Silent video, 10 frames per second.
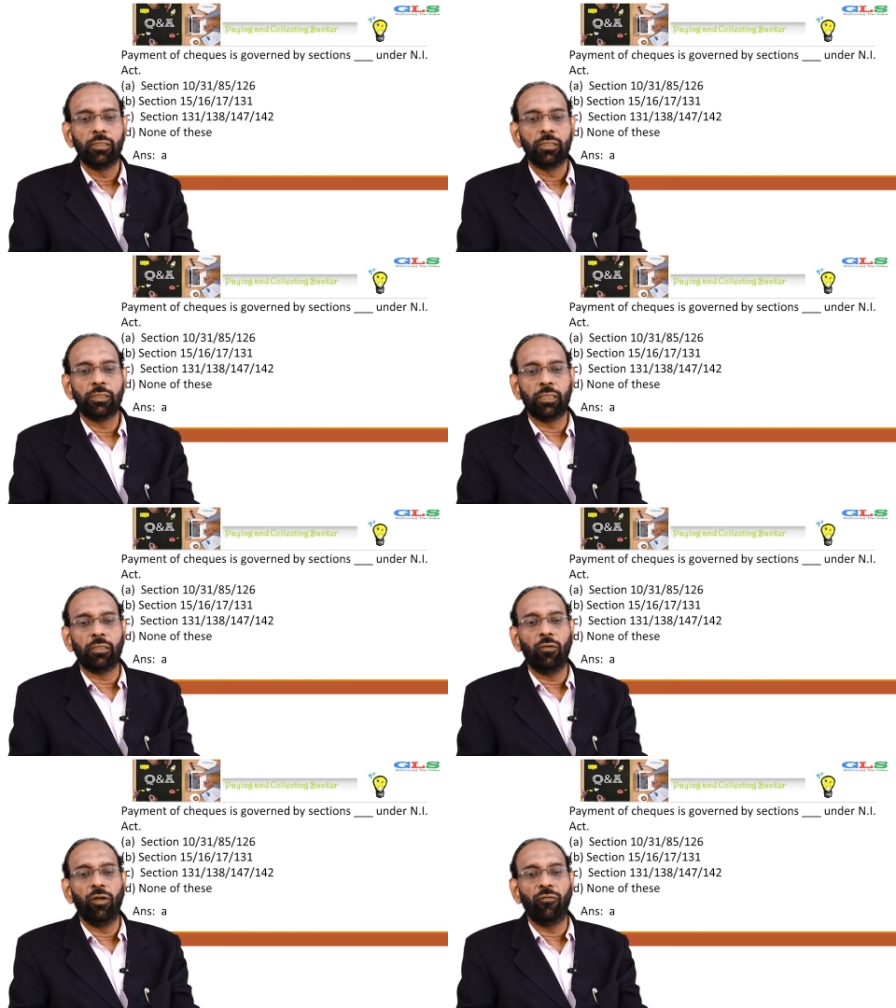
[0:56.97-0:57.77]

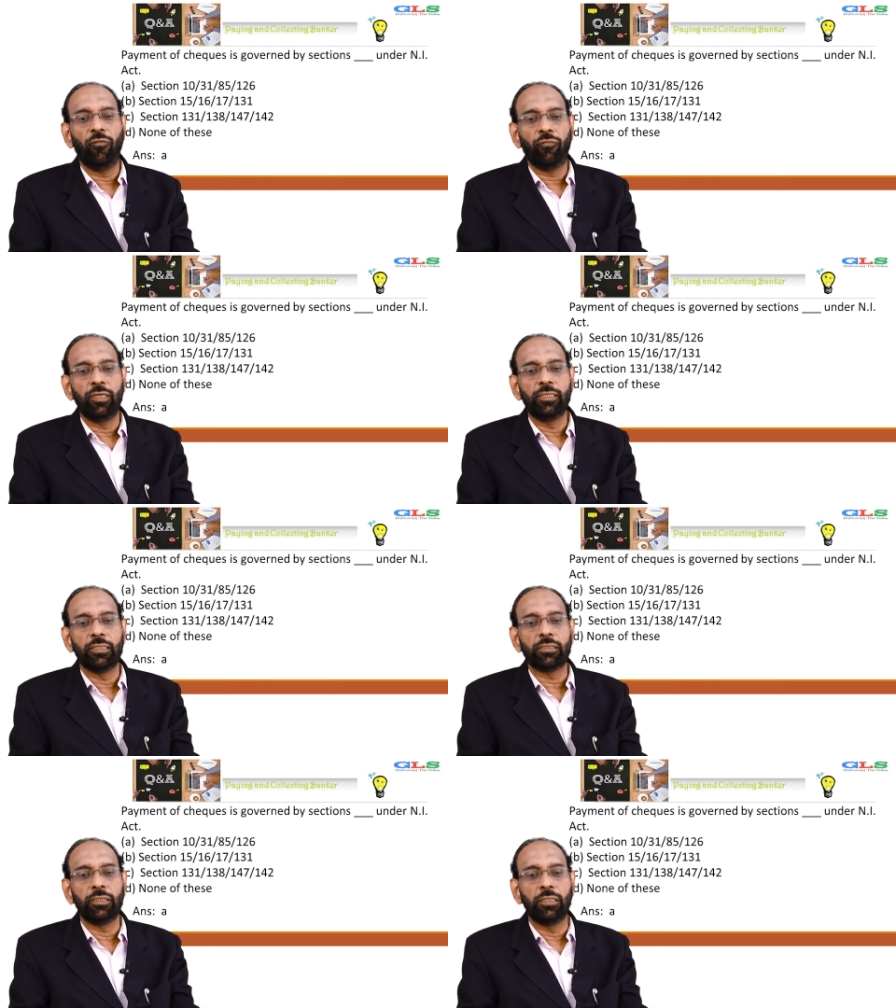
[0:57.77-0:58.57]
section 115,
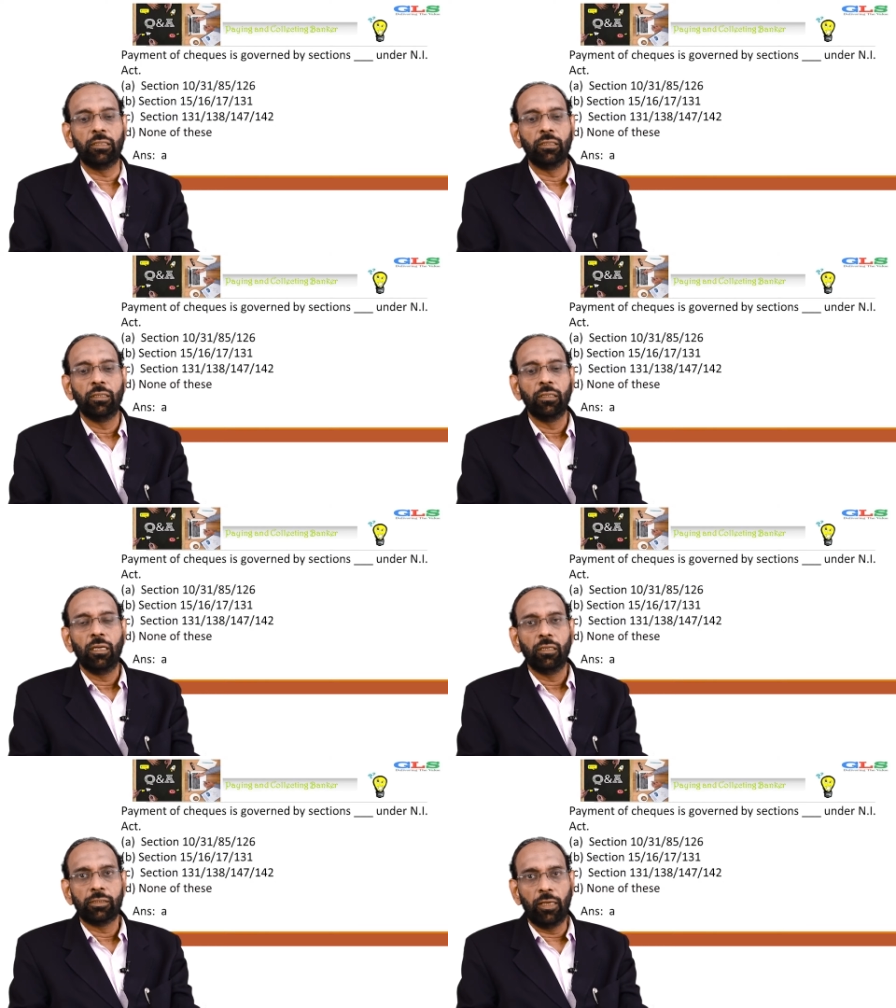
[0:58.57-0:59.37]
16,
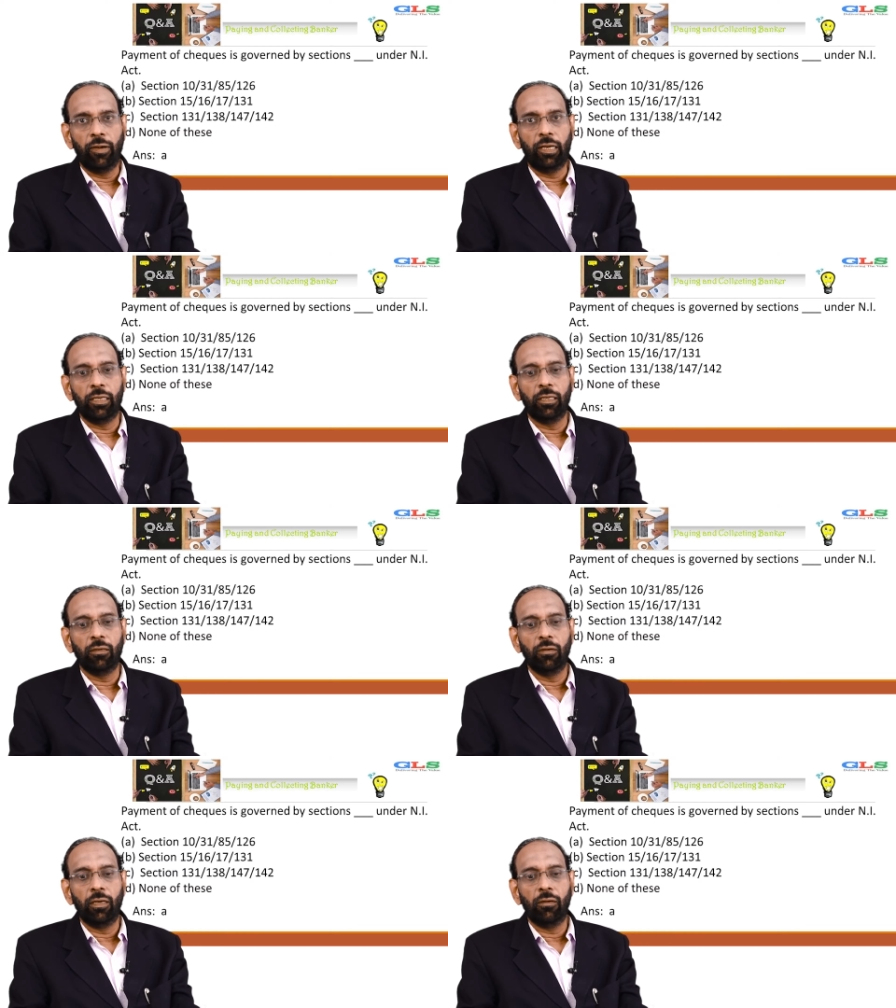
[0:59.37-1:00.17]
17
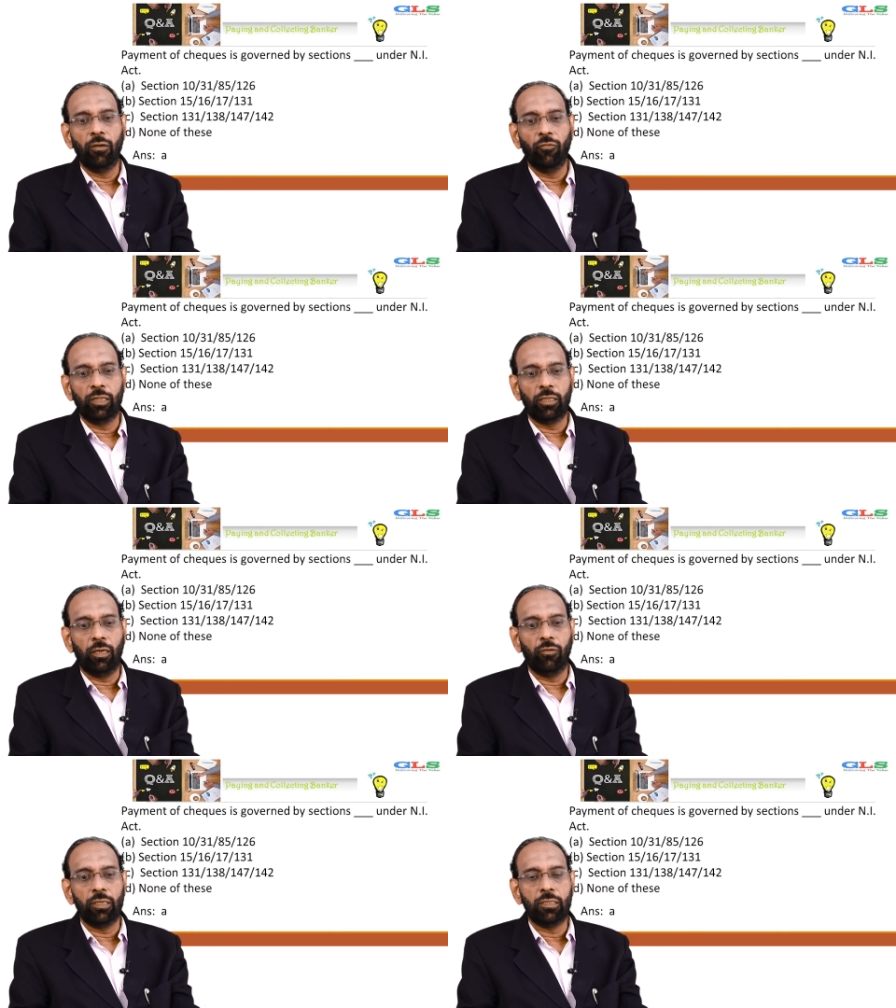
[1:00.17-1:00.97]
and
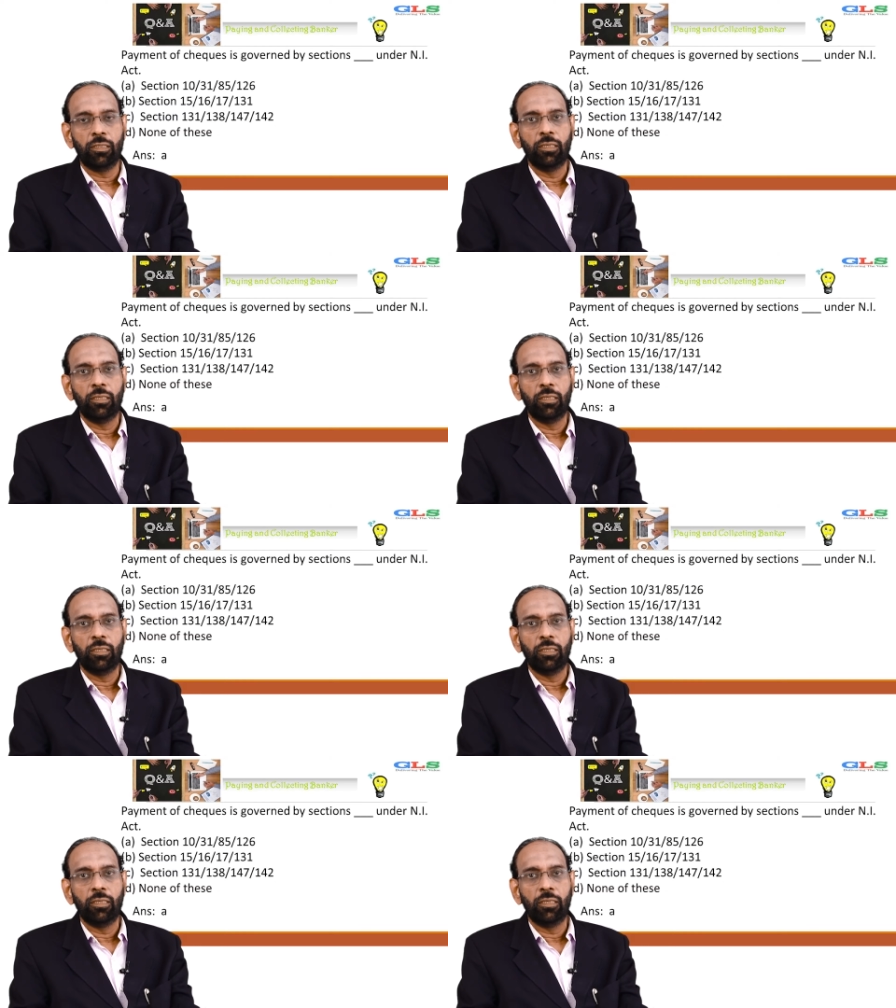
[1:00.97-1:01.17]
131,